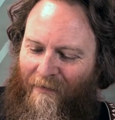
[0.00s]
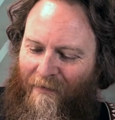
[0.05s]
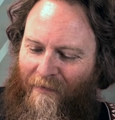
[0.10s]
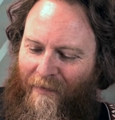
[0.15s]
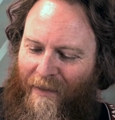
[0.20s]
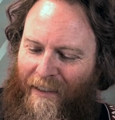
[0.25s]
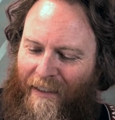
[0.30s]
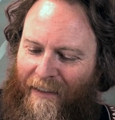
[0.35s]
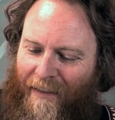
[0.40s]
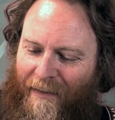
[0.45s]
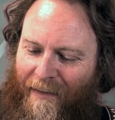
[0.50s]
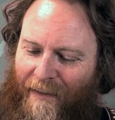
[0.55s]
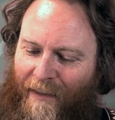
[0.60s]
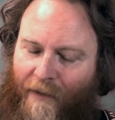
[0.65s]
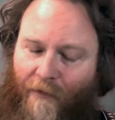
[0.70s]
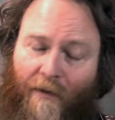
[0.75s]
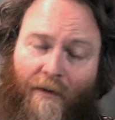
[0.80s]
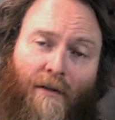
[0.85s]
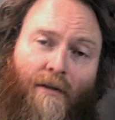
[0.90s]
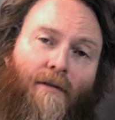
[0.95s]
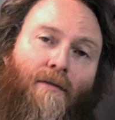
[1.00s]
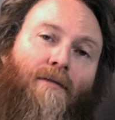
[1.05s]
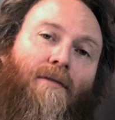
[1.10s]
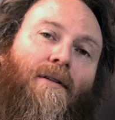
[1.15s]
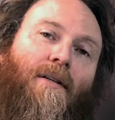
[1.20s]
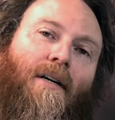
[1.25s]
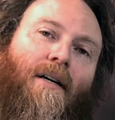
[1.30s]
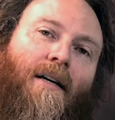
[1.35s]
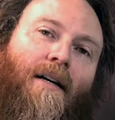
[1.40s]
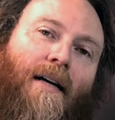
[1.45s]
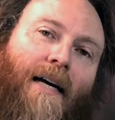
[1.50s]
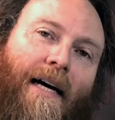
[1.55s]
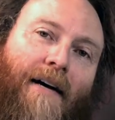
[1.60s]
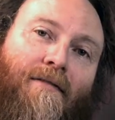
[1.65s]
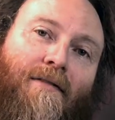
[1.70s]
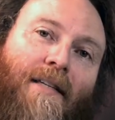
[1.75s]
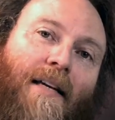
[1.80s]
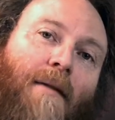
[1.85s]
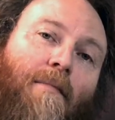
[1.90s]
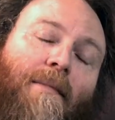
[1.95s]
but it was tuned a half
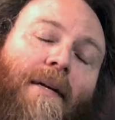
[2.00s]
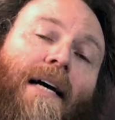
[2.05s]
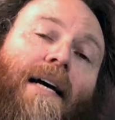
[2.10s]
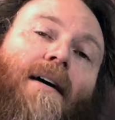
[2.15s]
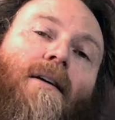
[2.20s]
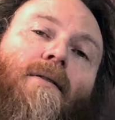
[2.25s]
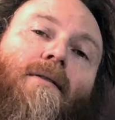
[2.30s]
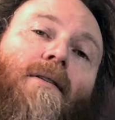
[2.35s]
step down.